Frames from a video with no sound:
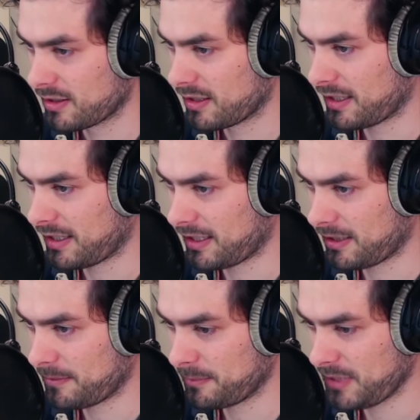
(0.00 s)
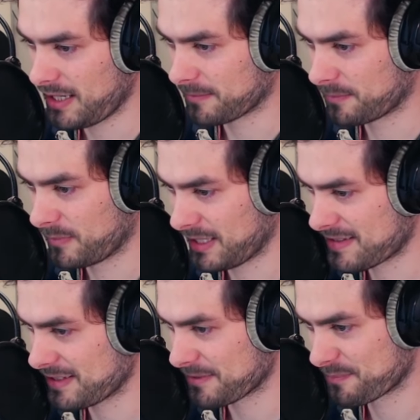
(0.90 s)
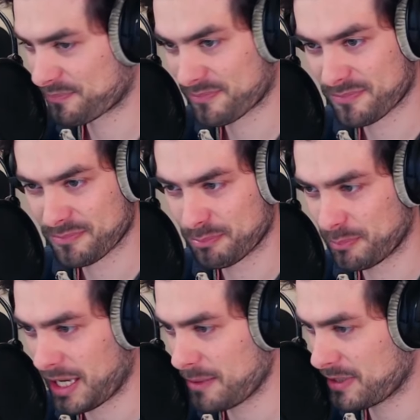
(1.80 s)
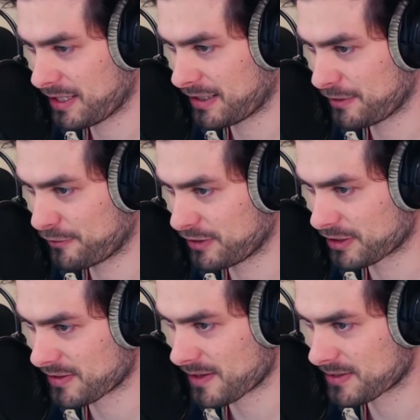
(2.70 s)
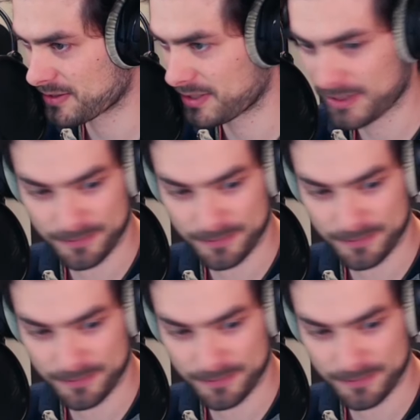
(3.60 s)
Yeah, let's see. Maybe I finish this today.